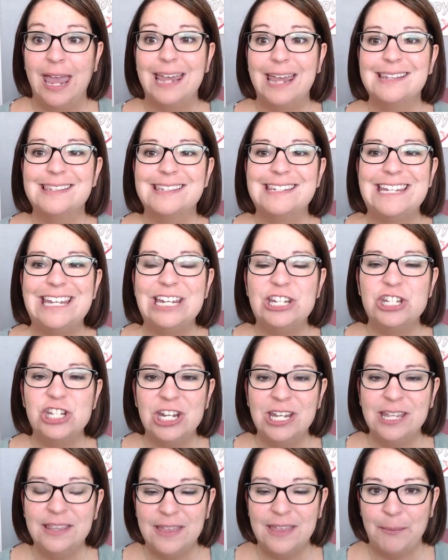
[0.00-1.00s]
is
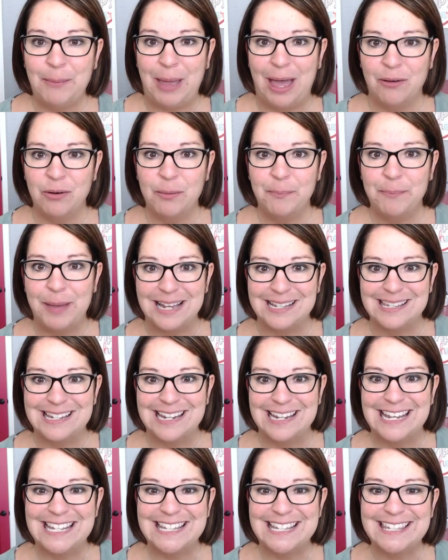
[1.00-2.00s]
teaching them how to
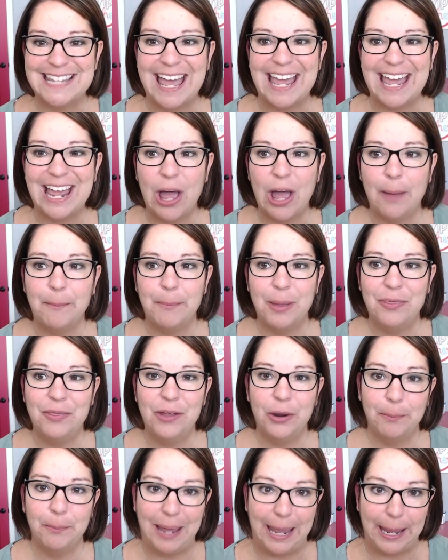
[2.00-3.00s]
best set up
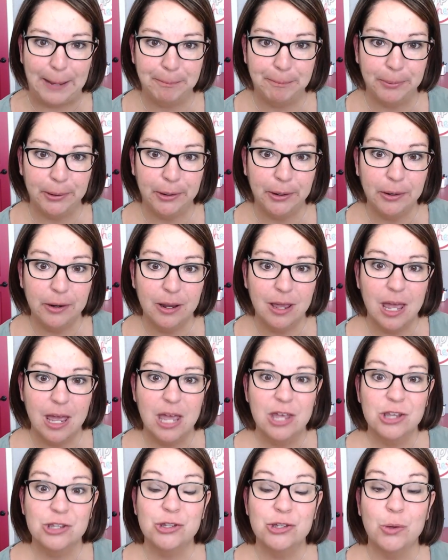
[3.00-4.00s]
their paper
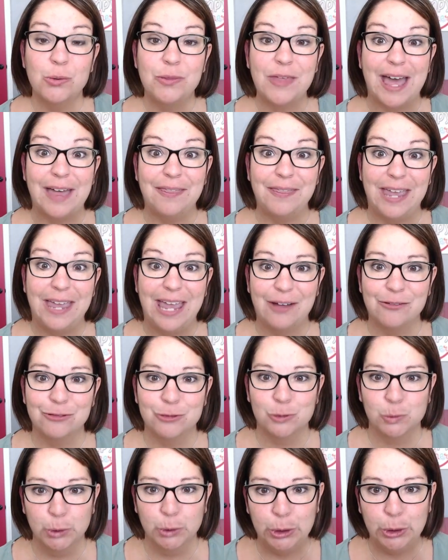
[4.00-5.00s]
so that they have
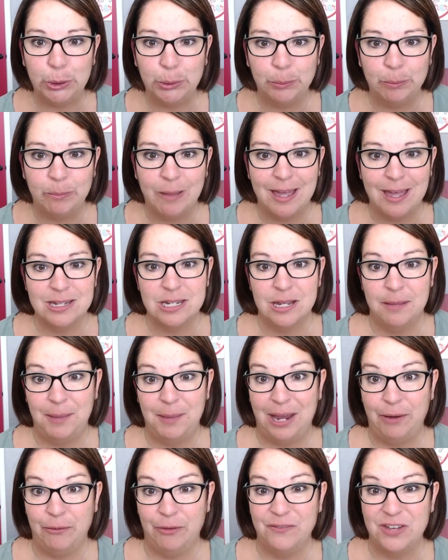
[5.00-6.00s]
room to
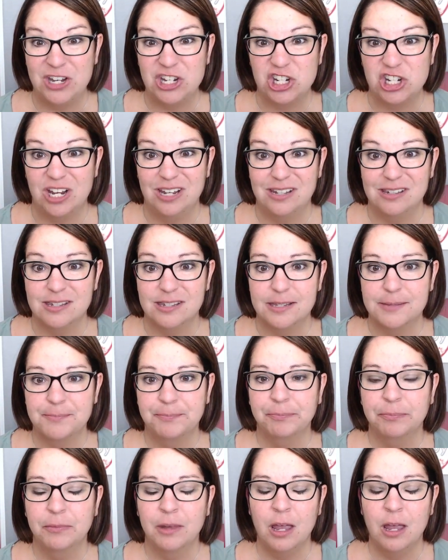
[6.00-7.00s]
make
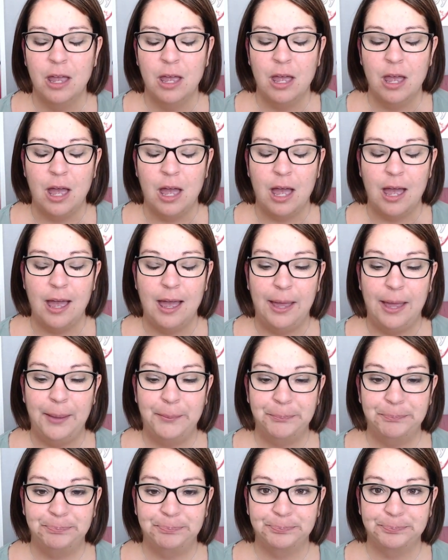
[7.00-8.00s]
revisions.
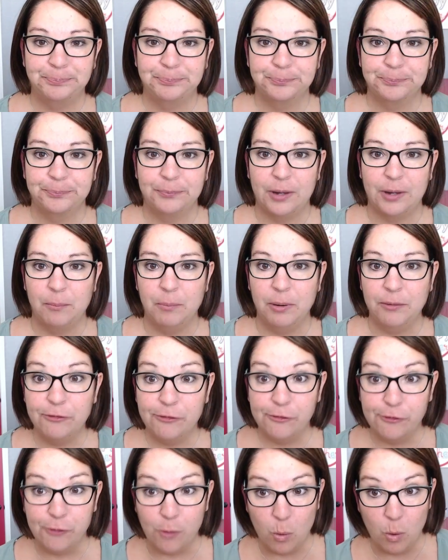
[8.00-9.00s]
Um,
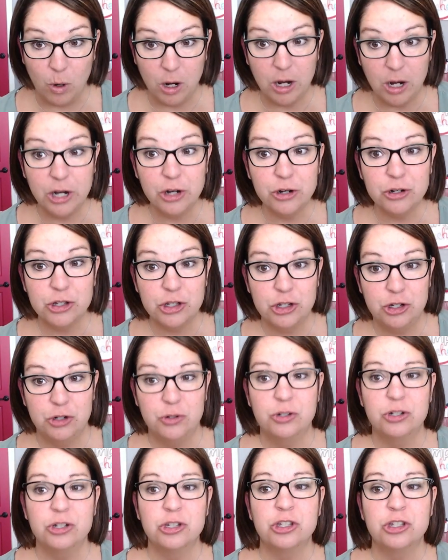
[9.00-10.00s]
before your
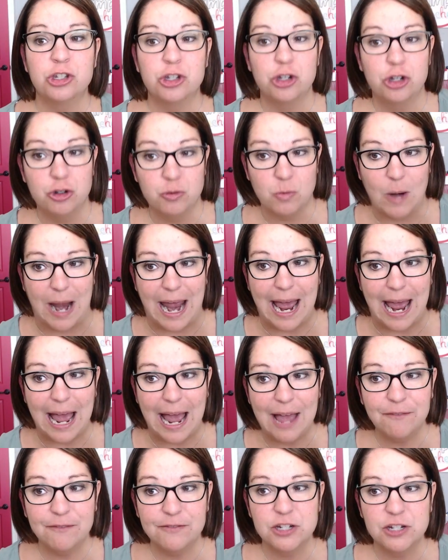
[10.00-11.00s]
students
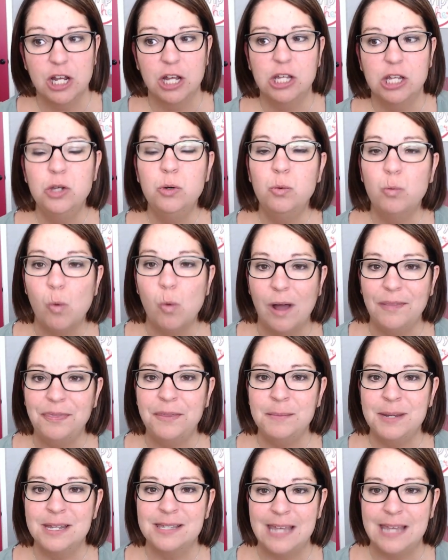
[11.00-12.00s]
draft, you want
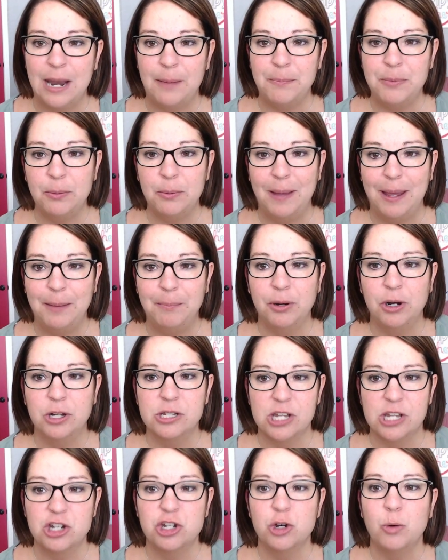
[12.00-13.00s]
them to set up their paper in
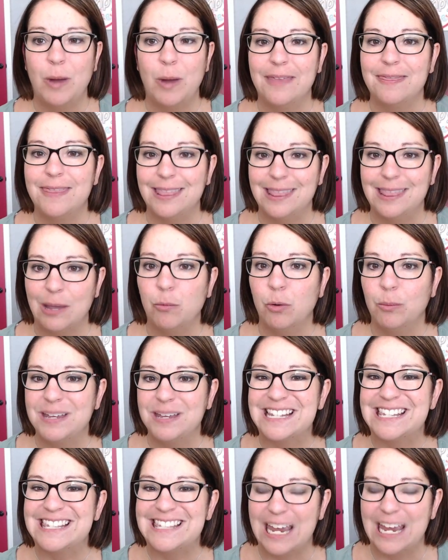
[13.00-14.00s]
such a way that they will
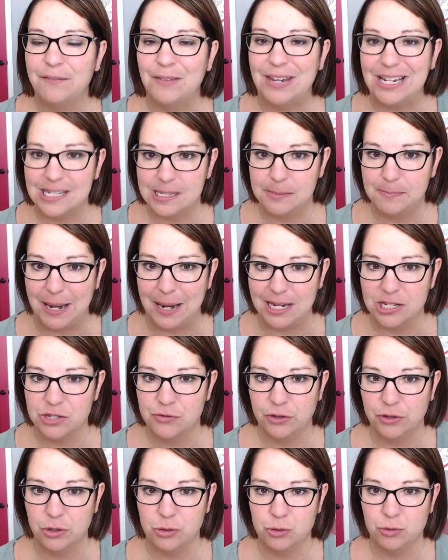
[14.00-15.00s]
be saving space
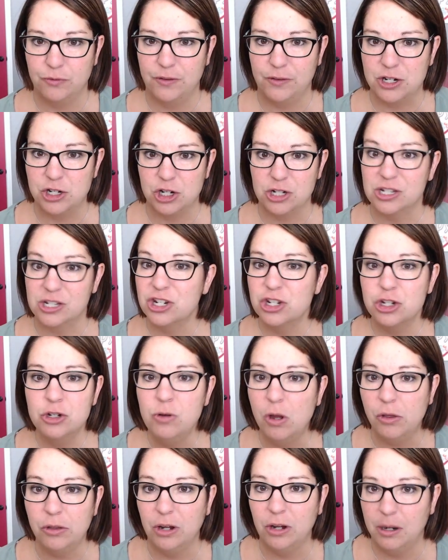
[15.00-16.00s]
for those revisions because you
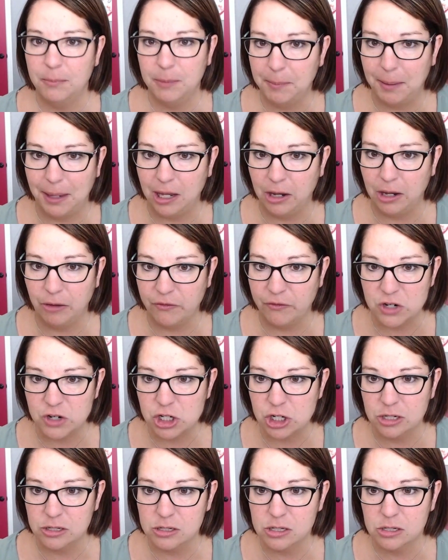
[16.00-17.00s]
know they're going to be making
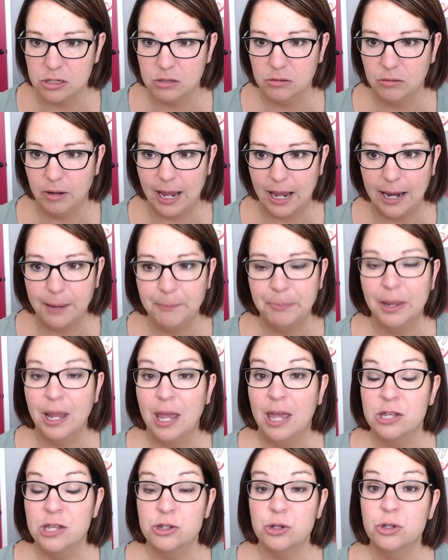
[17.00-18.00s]
revisions, okay?
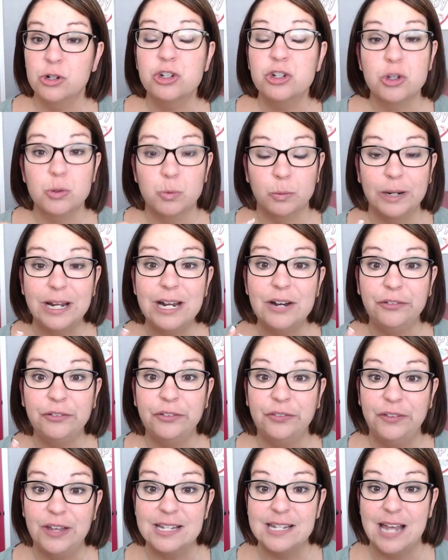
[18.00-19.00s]
So there's three
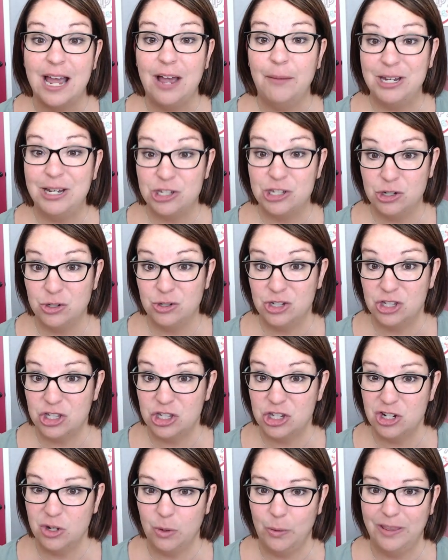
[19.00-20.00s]
different things I have my
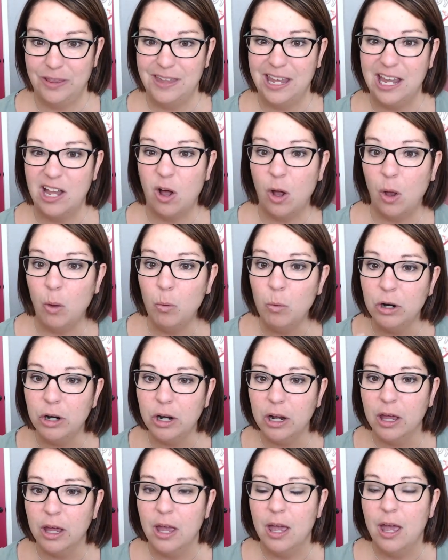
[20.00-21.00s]
students do, and they all
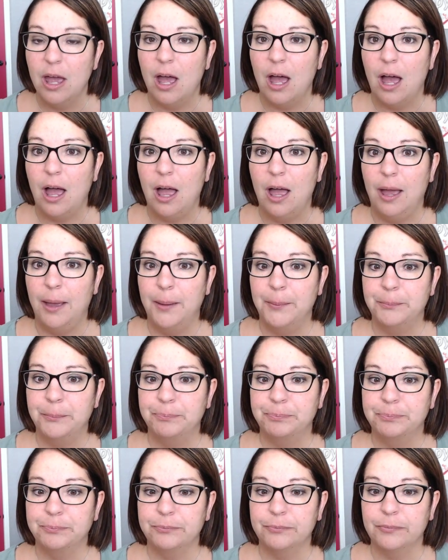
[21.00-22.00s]
work, um,
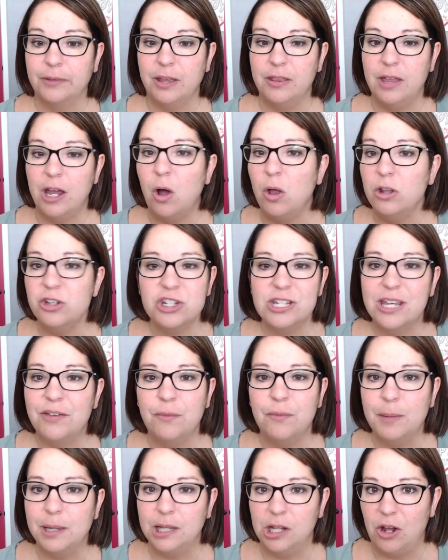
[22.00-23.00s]
they all just
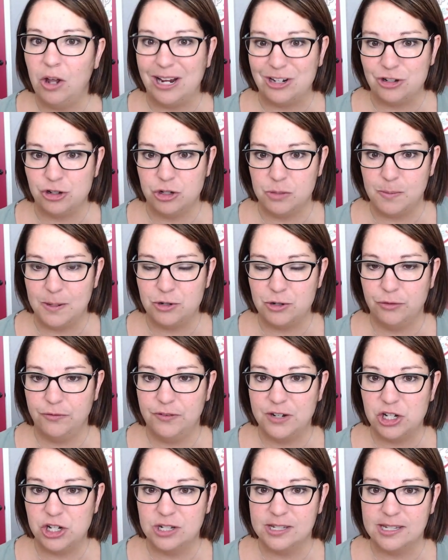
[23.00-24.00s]
give them a little extra space for
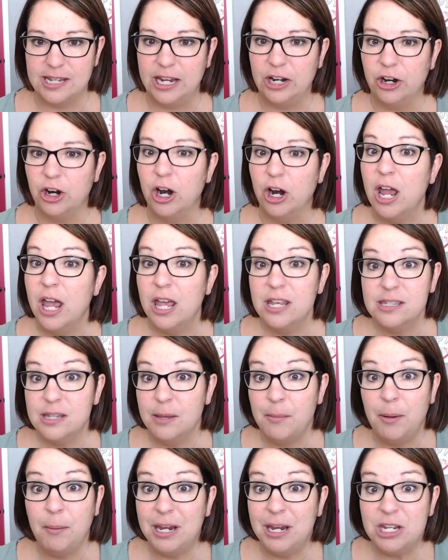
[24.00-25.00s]
revisions later.
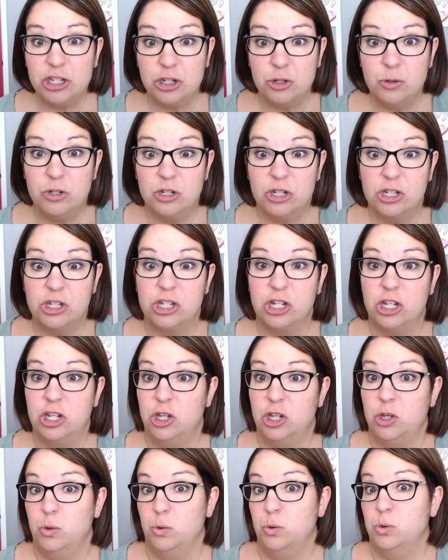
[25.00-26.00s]
Some of my students
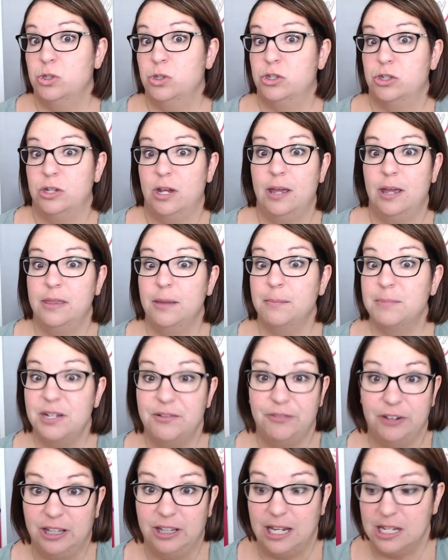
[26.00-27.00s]
use them
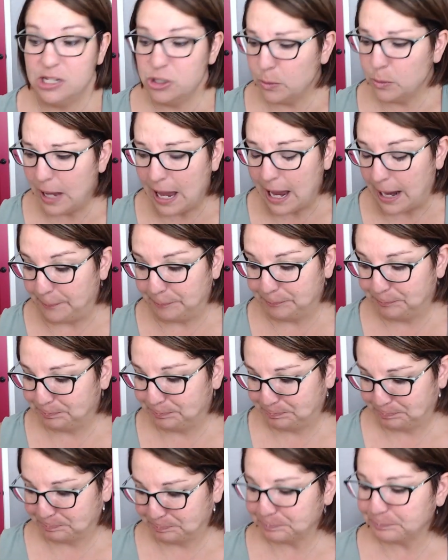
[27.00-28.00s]
differently. It's okay.
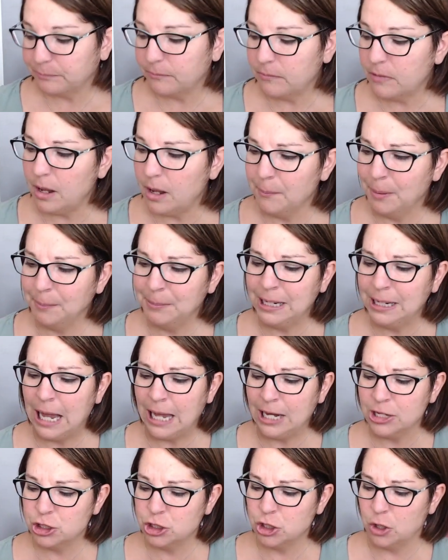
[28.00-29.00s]
I'm going to
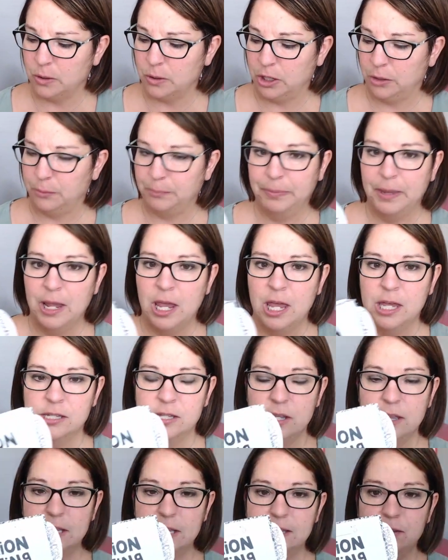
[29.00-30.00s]
kind of show you.
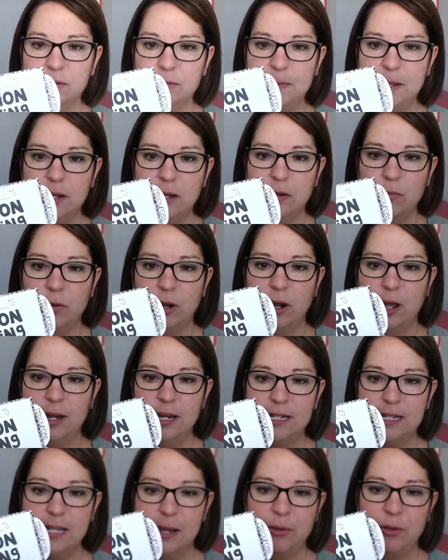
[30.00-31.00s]
So this would be one, an
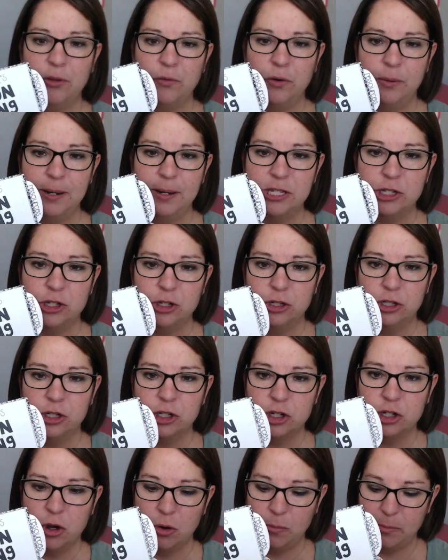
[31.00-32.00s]
example of one of my
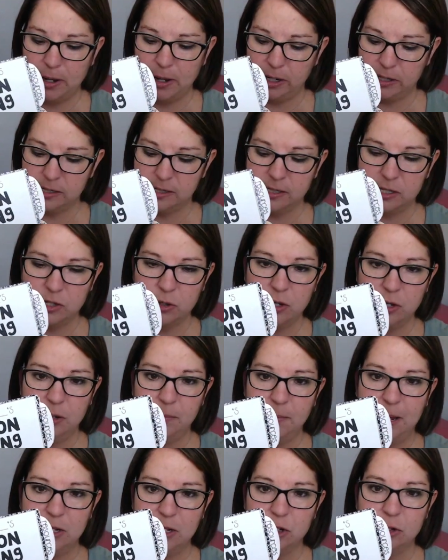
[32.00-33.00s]
students' notebooks, and so their
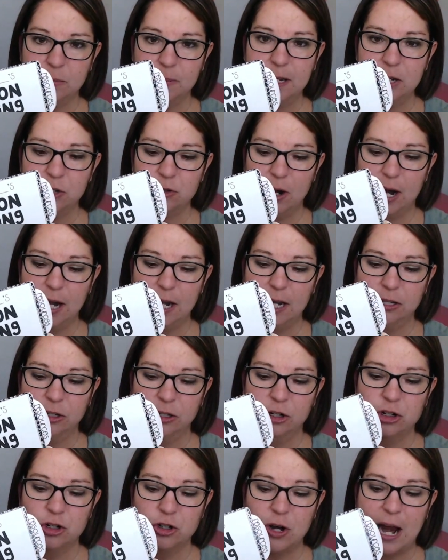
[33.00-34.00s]
masterpiece writing,
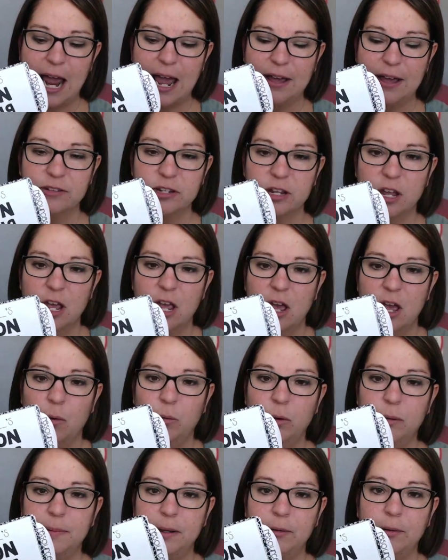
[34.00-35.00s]
their draft,
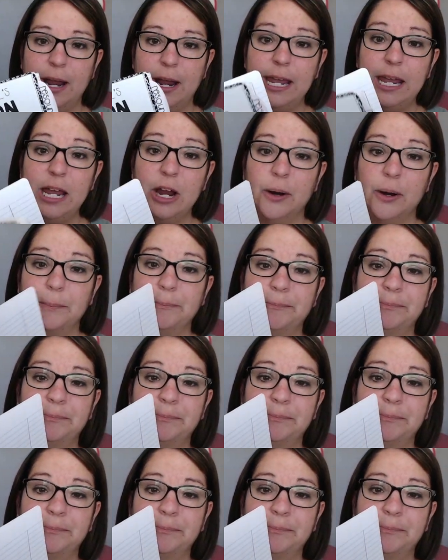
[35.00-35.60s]
would be right here.